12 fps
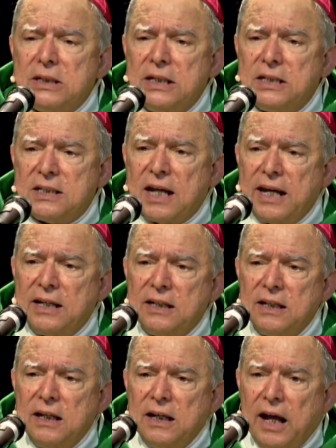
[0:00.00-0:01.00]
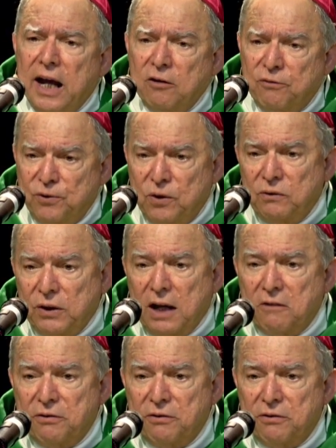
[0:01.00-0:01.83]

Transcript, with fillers: in His sight, and full of love.